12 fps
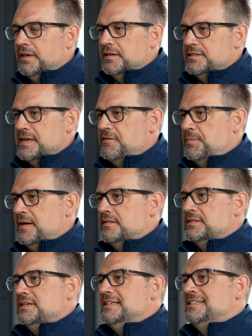
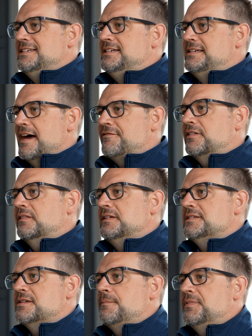SafeBalance is
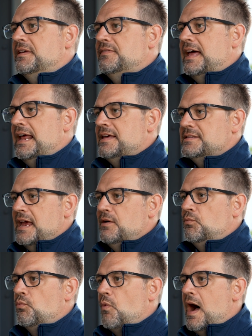definitely something that has a
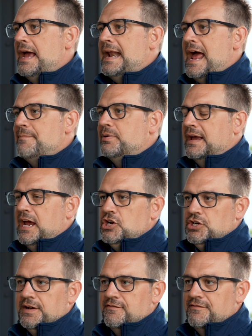wide
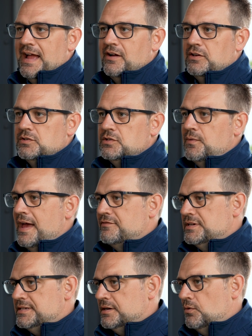application and value to
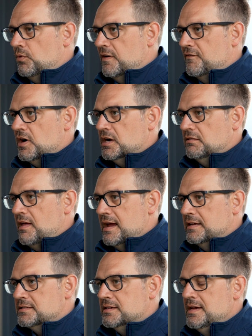every single one of our
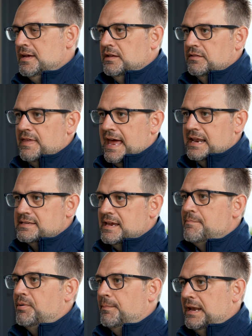clients that has
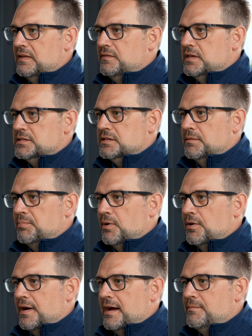implemented this in the
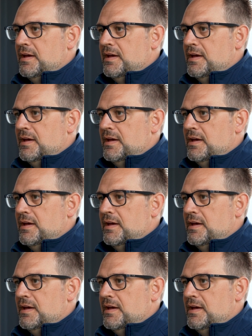program,